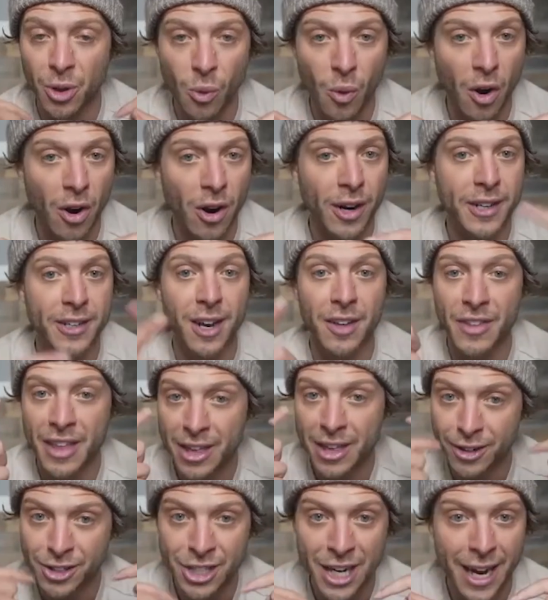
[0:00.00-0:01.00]
the work done the
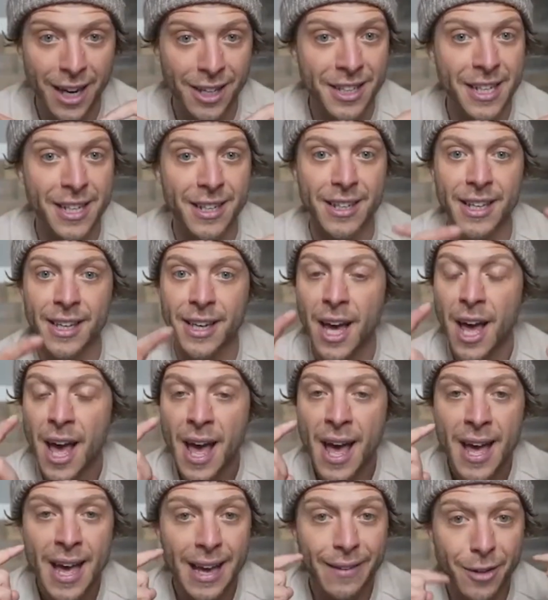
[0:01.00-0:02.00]
inner child healing
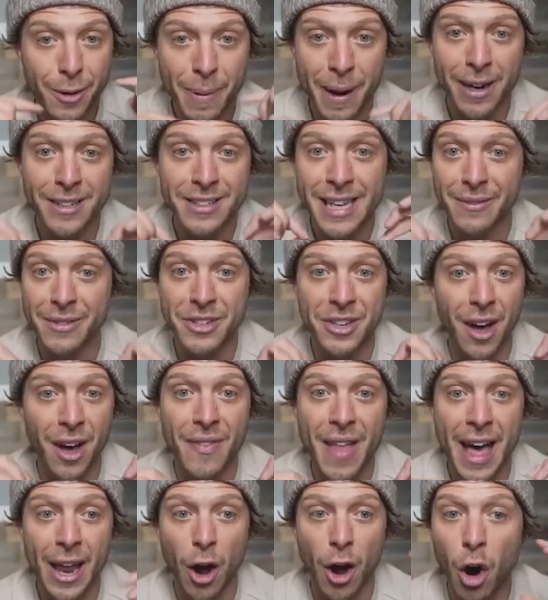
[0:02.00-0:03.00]
if your parents haven't
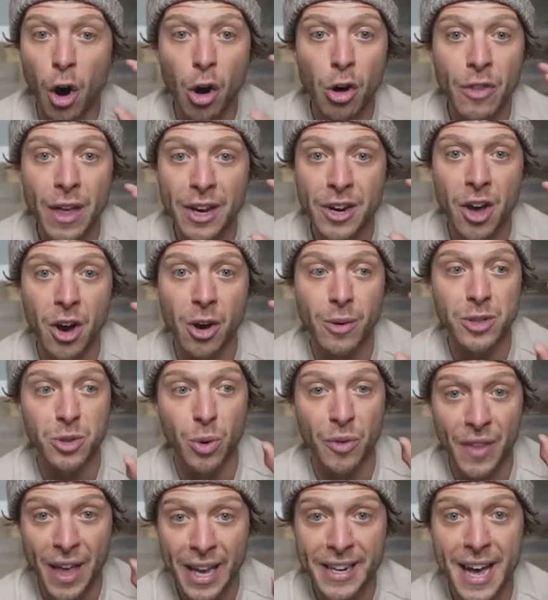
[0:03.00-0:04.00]
done that all they know
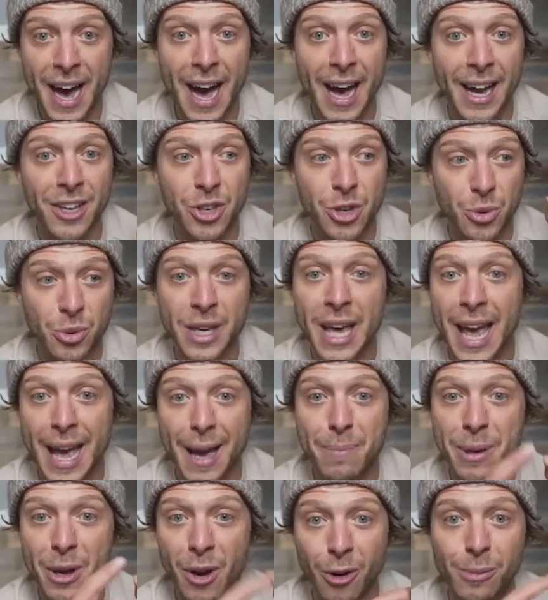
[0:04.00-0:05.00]
is when they die you
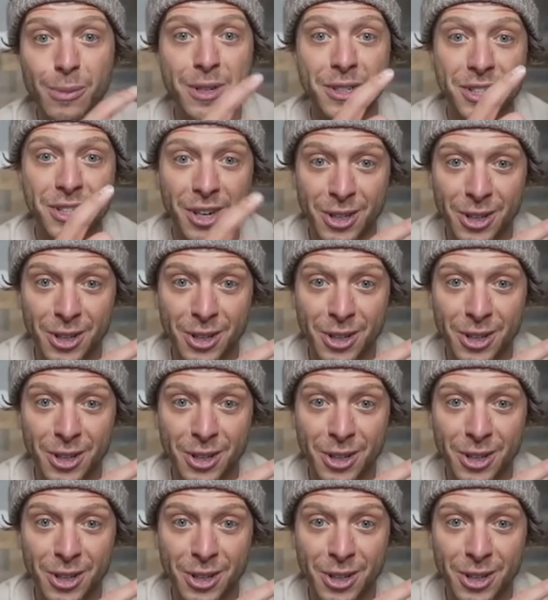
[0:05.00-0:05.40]
can't be homeless